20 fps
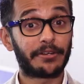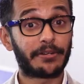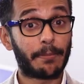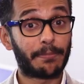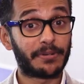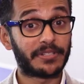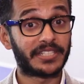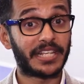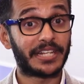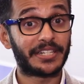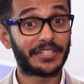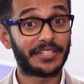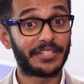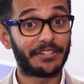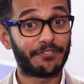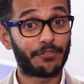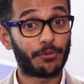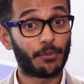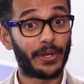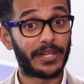a
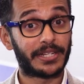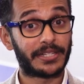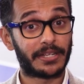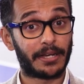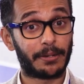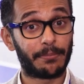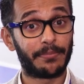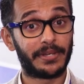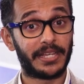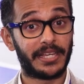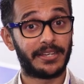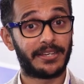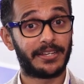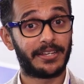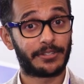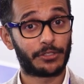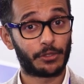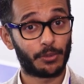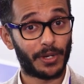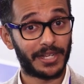representative who had come
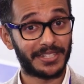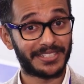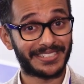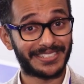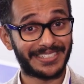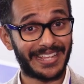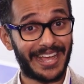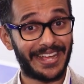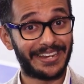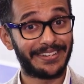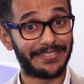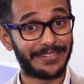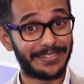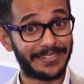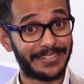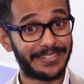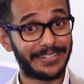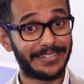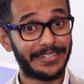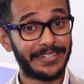to our stand
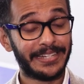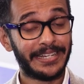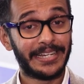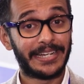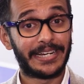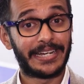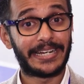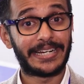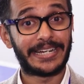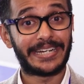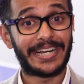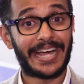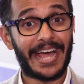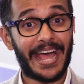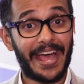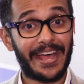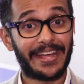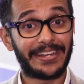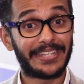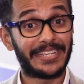earlier,
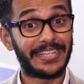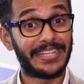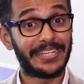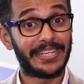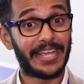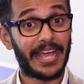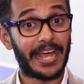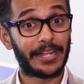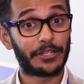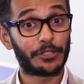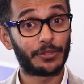and he